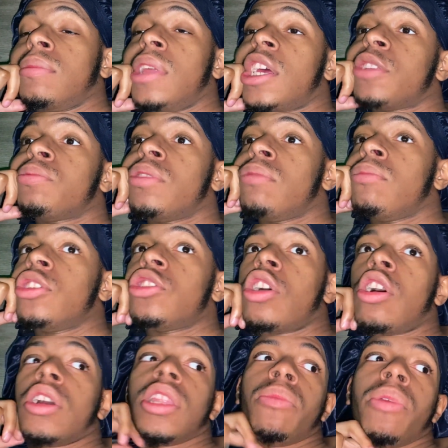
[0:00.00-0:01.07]
that's pretty much
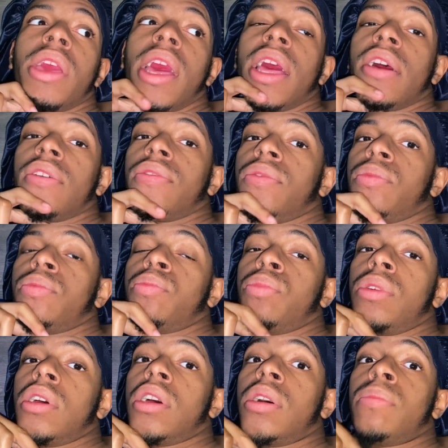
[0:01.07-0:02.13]
all that we have
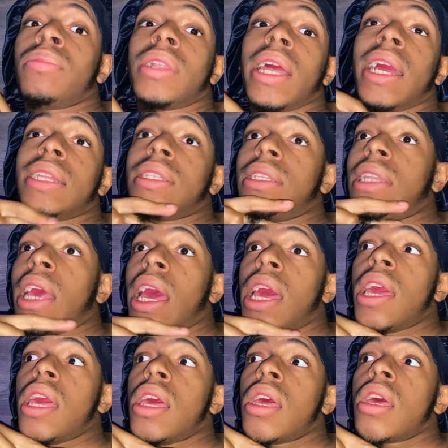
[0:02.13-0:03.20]
um planned
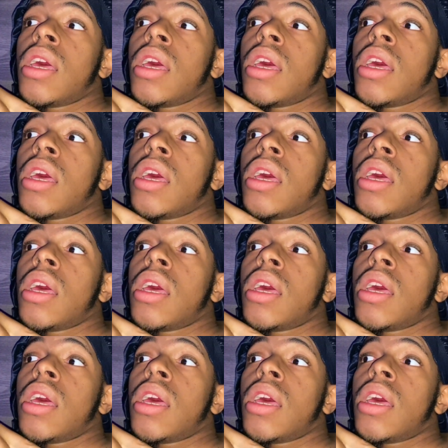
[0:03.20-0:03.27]
today.